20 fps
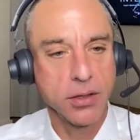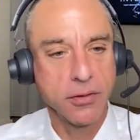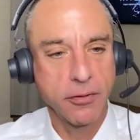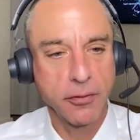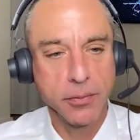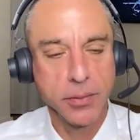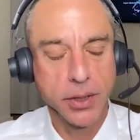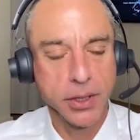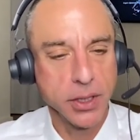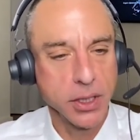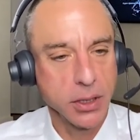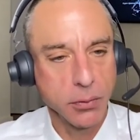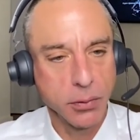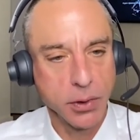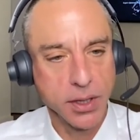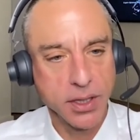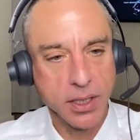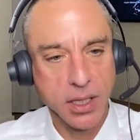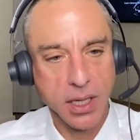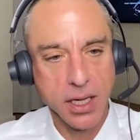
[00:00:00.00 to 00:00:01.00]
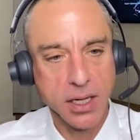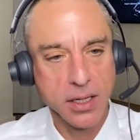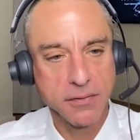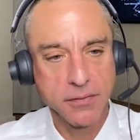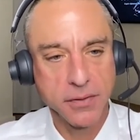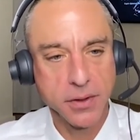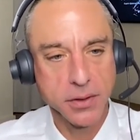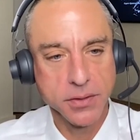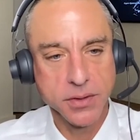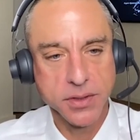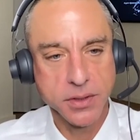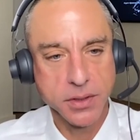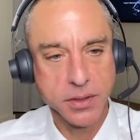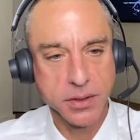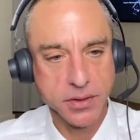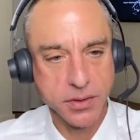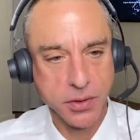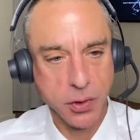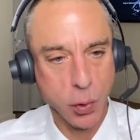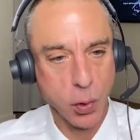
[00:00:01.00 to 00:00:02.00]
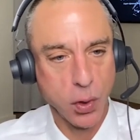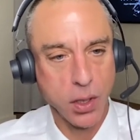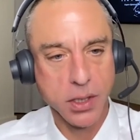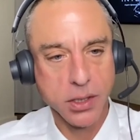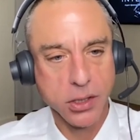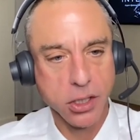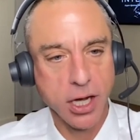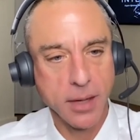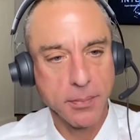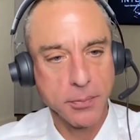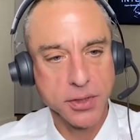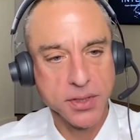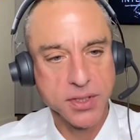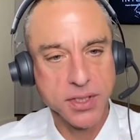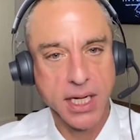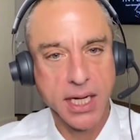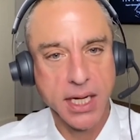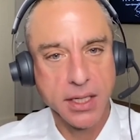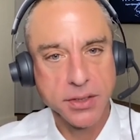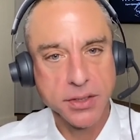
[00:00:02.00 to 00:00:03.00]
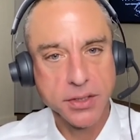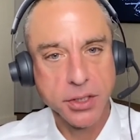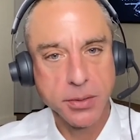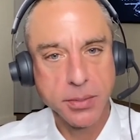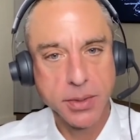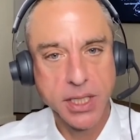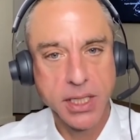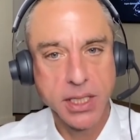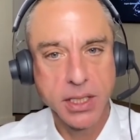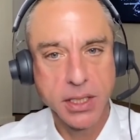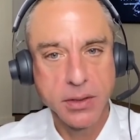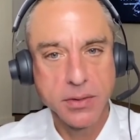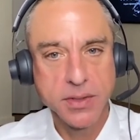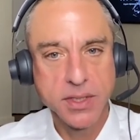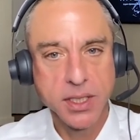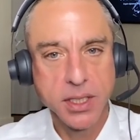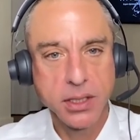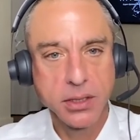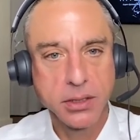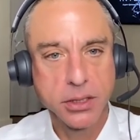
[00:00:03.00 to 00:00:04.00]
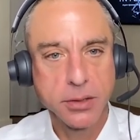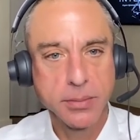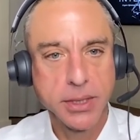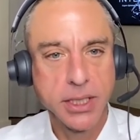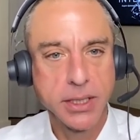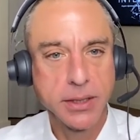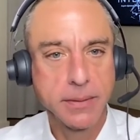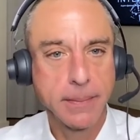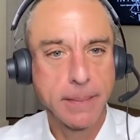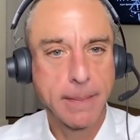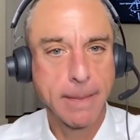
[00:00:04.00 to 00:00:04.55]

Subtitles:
you familiar with kind of those quadcopter styles that are being used there a little bit?